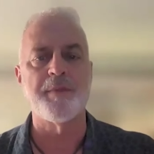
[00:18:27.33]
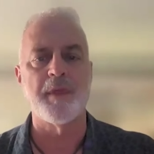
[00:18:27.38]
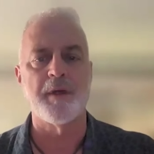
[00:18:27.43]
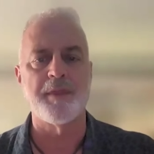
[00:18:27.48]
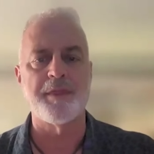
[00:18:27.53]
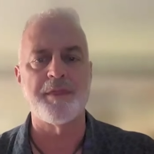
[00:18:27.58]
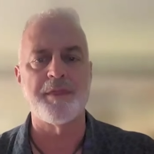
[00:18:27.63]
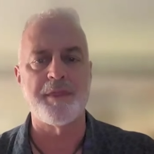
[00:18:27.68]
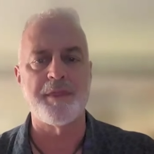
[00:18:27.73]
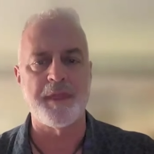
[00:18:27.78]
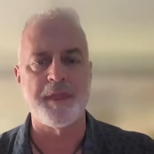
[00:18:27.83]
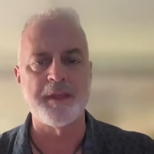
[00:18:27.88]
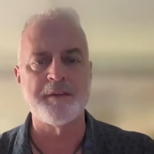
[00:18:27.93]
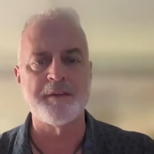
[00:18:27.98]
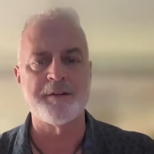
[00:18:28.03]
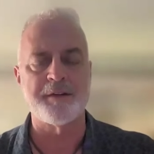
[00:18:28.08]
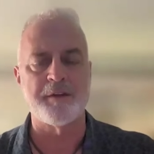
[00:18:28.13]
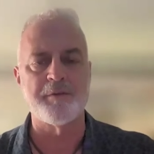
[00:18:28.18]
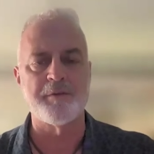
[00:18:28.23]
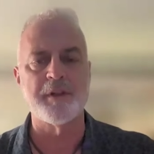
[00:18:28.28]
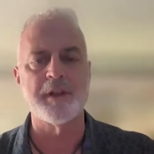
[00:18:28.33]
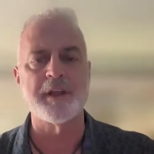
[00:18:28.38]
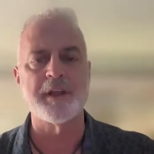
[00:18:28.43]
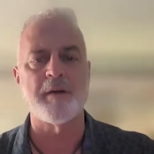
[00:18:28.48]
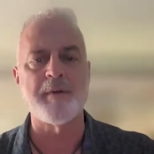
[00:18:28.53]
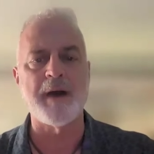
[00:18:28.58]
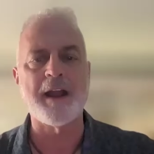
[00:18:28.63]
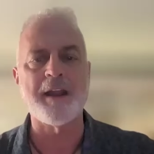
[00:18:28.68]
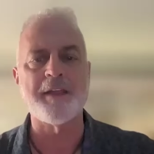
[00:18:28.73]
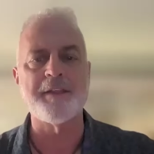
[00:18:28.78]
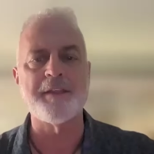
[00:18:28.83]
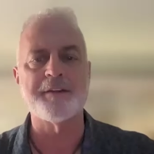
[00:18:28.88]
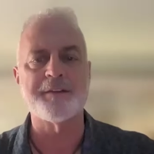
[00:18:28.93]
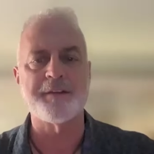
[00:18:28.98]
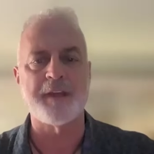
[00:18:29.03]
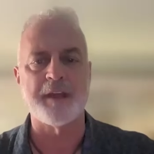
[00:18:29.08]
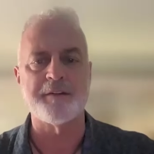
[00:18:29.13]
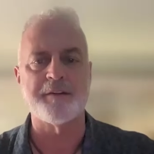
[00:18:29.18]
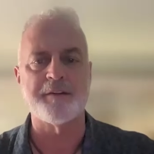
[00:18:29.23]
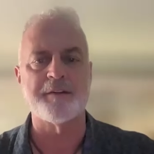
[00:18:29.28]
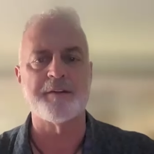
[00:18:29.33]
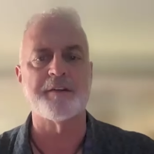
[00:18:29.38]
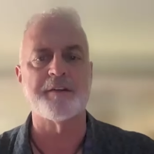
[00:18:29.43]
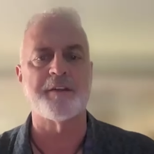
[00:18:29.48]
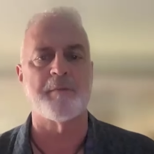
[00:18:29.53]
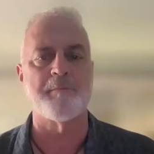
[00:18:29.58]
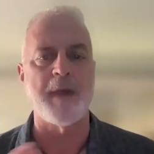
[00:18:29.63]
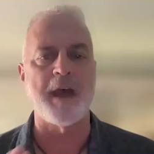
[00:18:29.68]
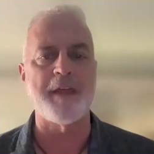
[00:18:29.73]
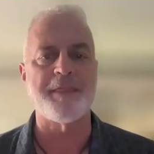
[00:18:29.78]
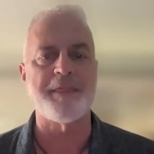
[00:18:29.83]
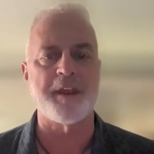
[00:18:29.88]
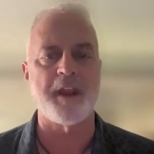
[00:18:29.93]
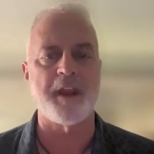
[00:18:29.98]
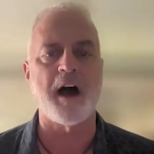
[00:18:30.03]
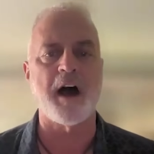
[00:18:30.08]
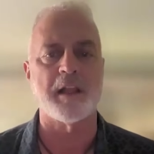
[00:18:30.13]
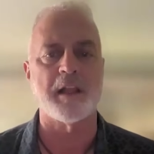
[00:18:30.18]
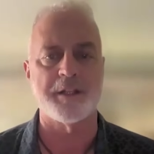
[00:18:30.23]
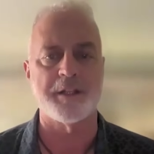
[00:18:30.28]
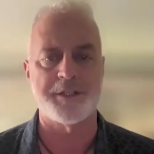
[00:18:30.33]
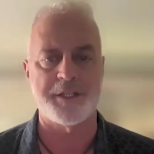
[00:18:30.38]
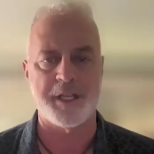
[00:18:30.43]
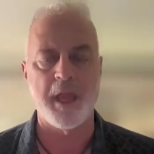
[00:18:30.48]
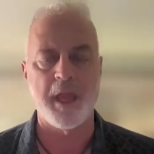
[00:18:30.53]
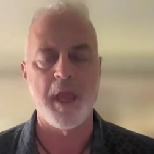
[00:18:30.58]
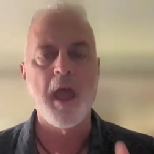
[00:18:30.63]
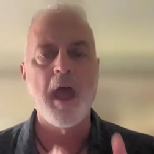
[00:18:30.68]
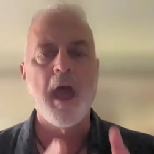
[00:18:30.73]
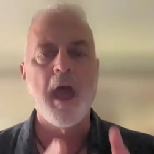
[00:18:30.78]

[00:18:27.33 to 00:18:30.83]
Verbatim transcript: the things that really come out of these cases is the methodology.